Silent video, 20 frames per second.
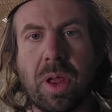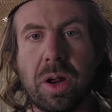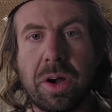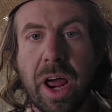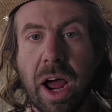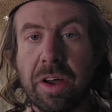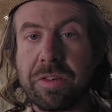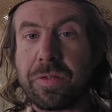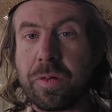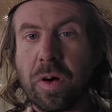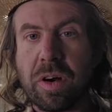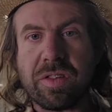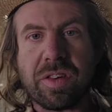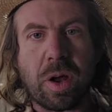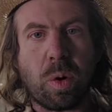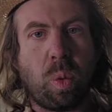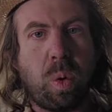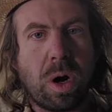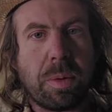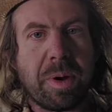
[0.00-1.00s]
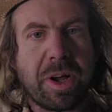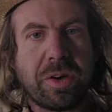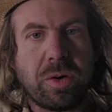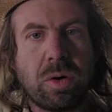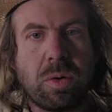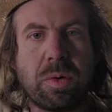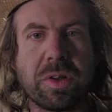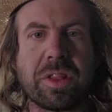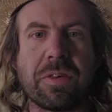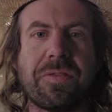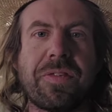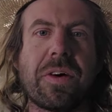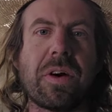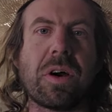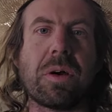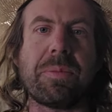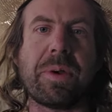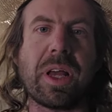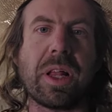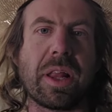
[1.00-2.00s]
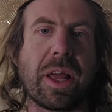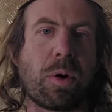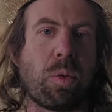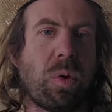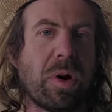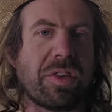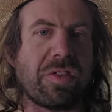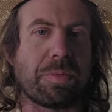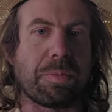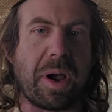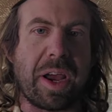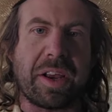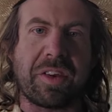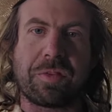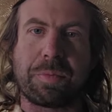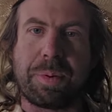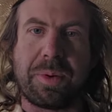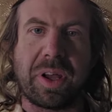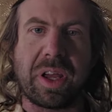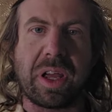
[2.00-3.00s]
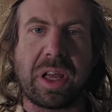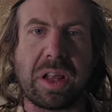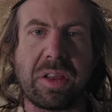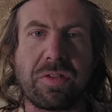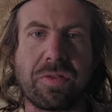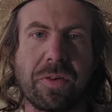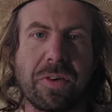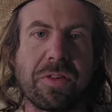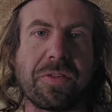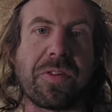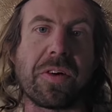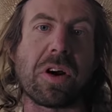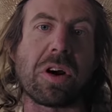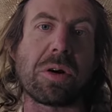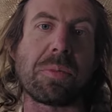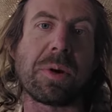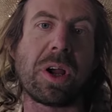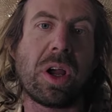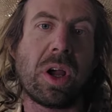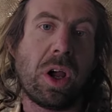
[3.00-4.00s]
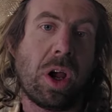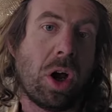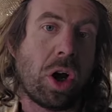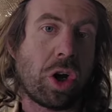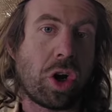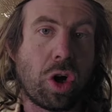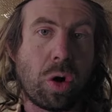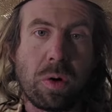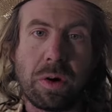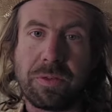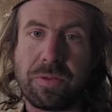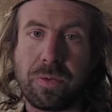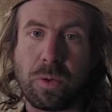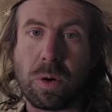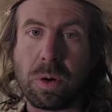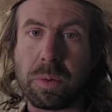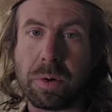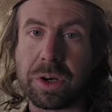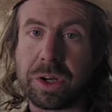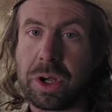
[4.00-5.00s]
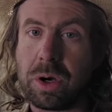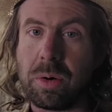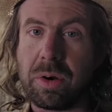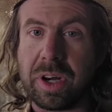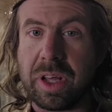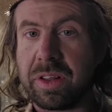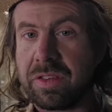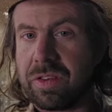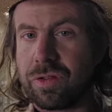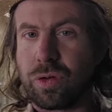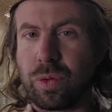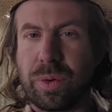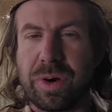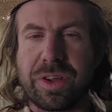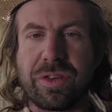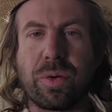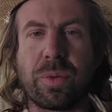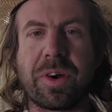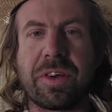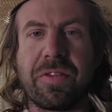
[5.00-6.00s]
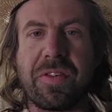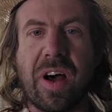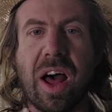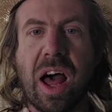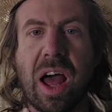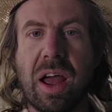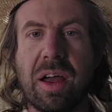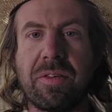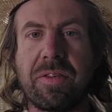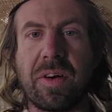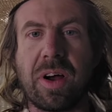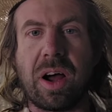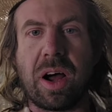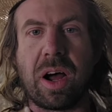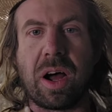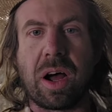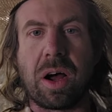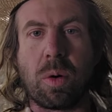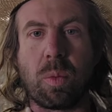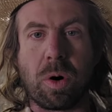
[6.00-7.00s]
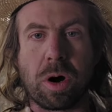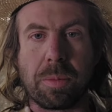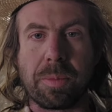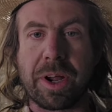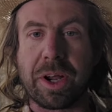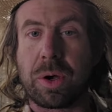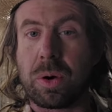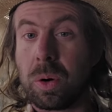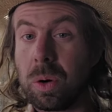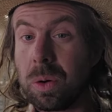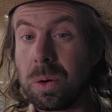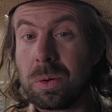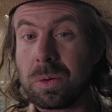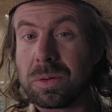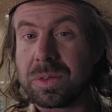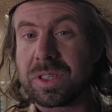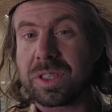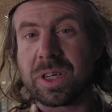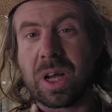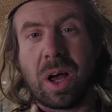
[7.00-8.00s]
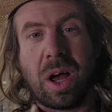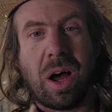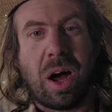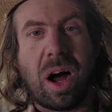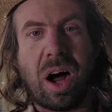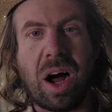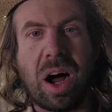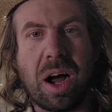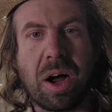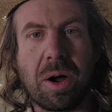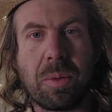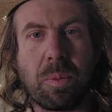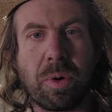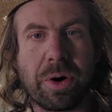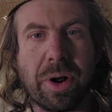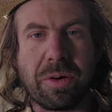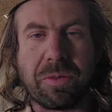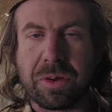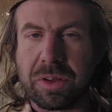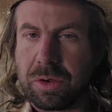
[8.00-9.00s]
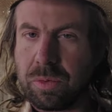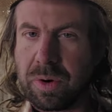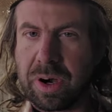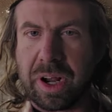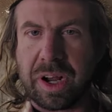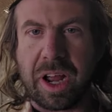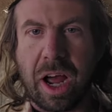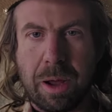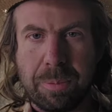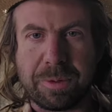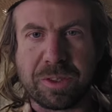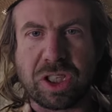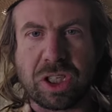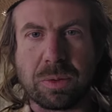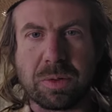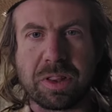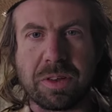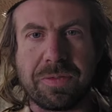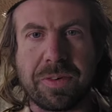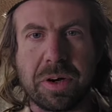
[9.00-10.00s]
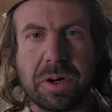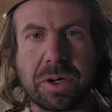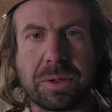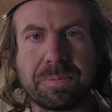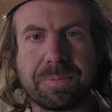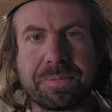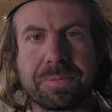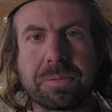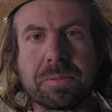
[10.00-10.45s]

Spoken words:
Now, as far as like, what am I doing with the farm, man? Like, what's Mike's plans for the farm going forward, going into 2025? What are my goals? What do I really want to accomplish here with the farm?